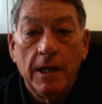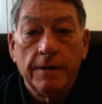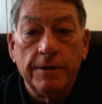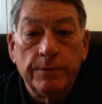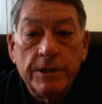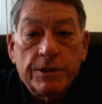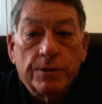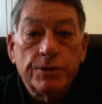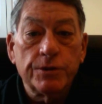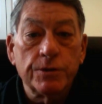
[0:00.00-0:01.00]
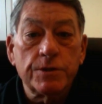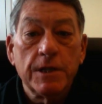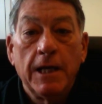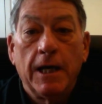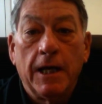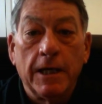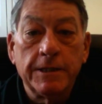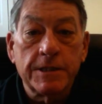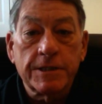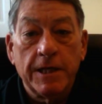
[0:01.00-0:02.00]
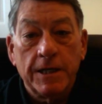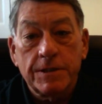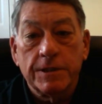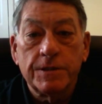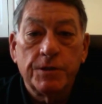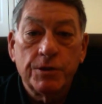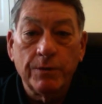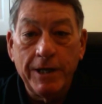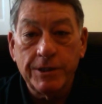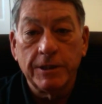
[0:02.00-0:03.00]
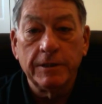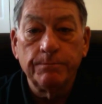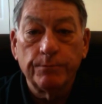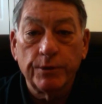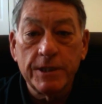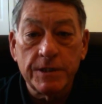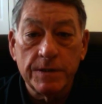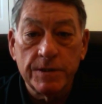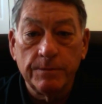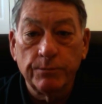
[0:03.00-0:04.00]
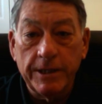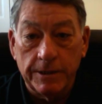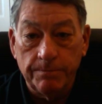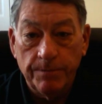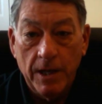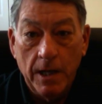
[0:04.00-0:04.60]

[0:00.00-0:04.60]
the researchers discuss a situation in prisons in Britain